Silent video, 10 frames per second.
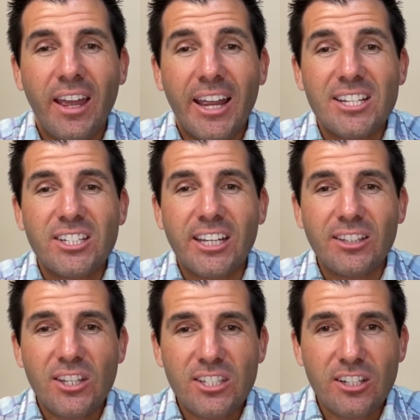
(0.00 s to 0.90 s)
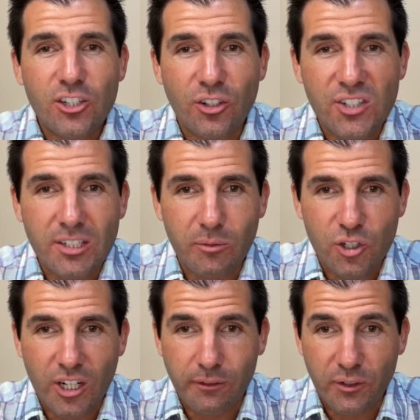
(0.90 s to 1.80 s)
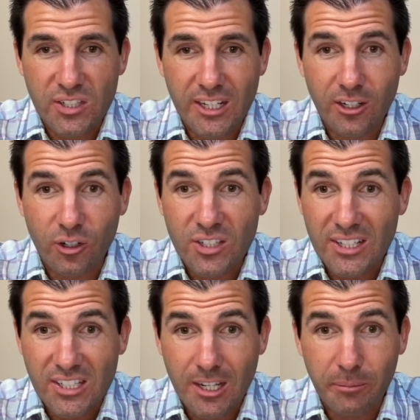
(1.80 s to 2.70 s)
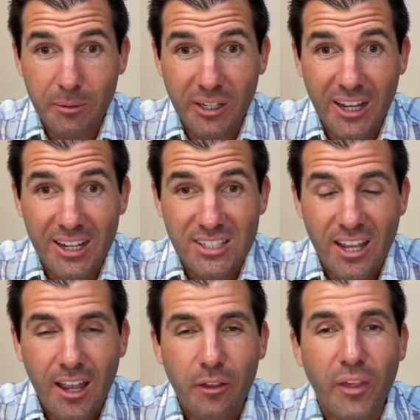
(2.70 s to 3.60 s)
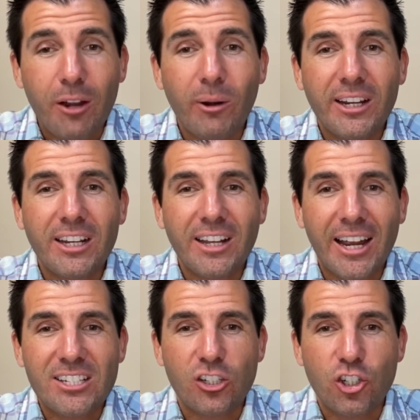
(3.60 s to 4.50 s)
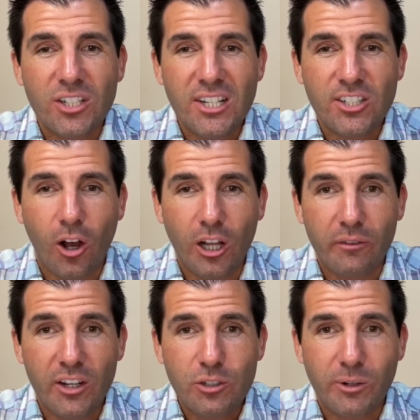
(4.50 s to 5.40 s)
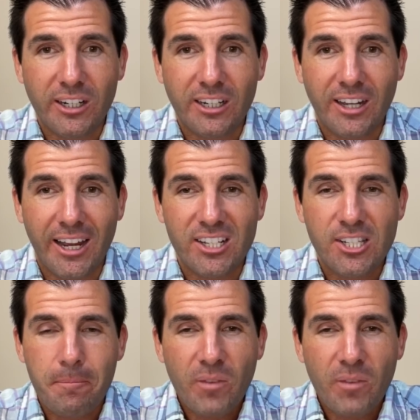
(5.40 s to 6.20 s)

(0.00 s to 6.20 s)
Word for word: is to get this additional stimulus check for seniors simply because they recognize, just as all of us recognize,